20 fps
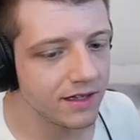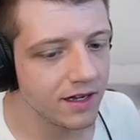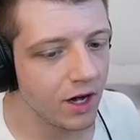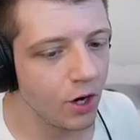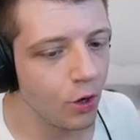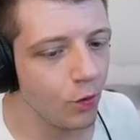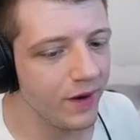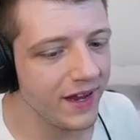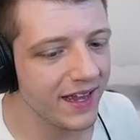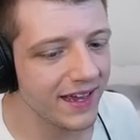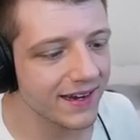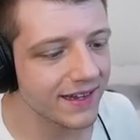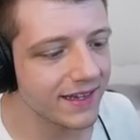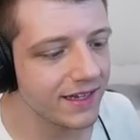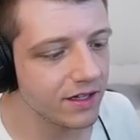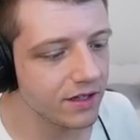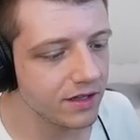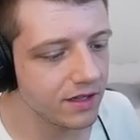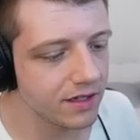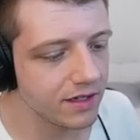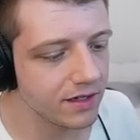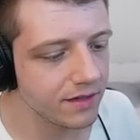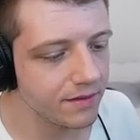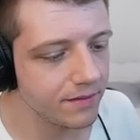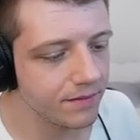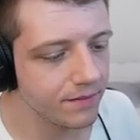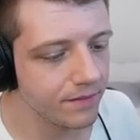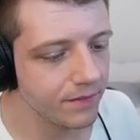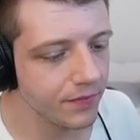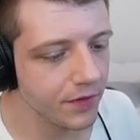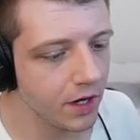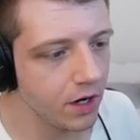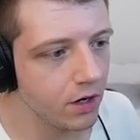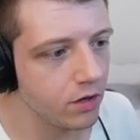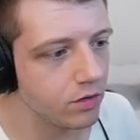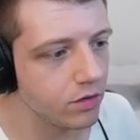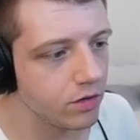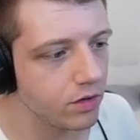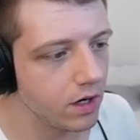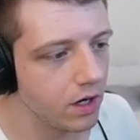oh we gotta kill the
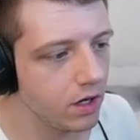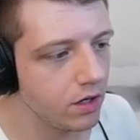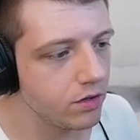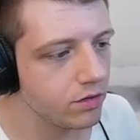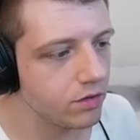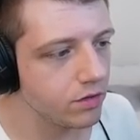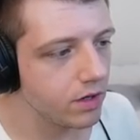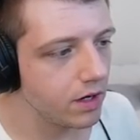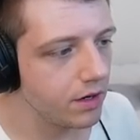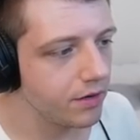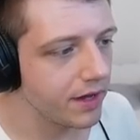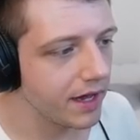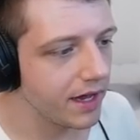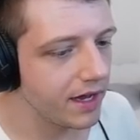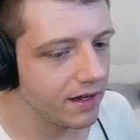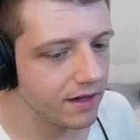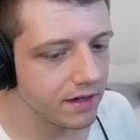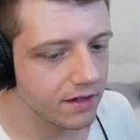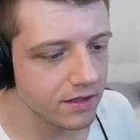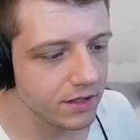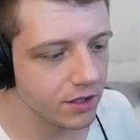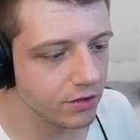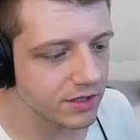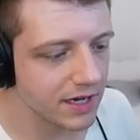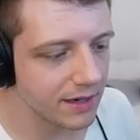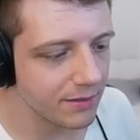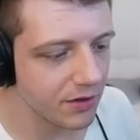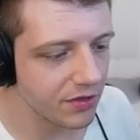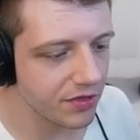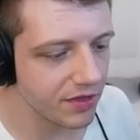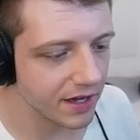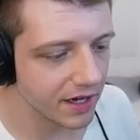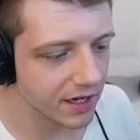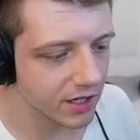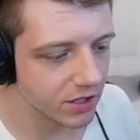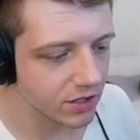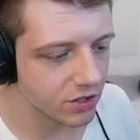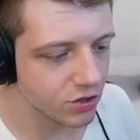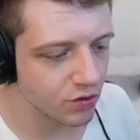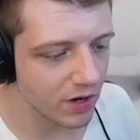oh oh okay no time to think
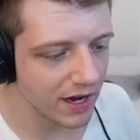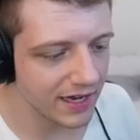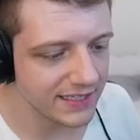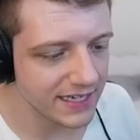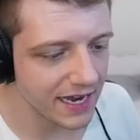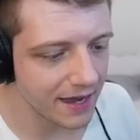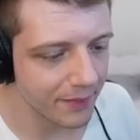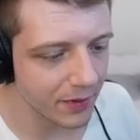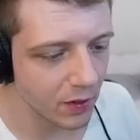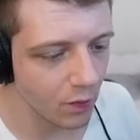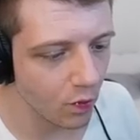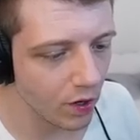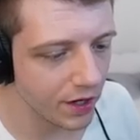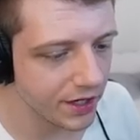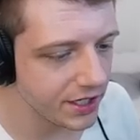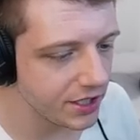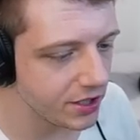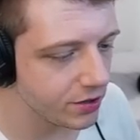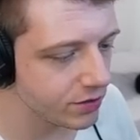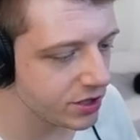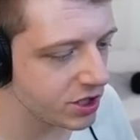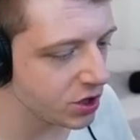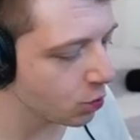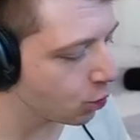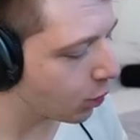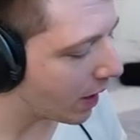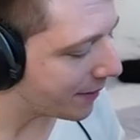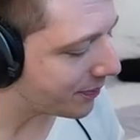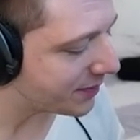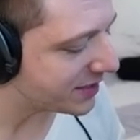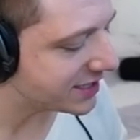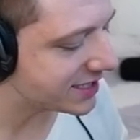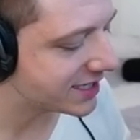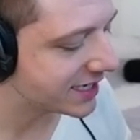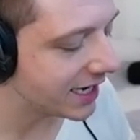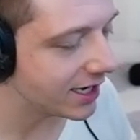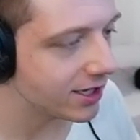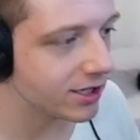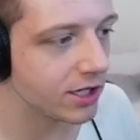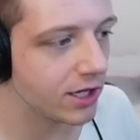try tapping one to use your weapon
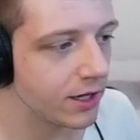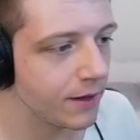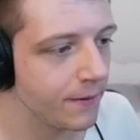skill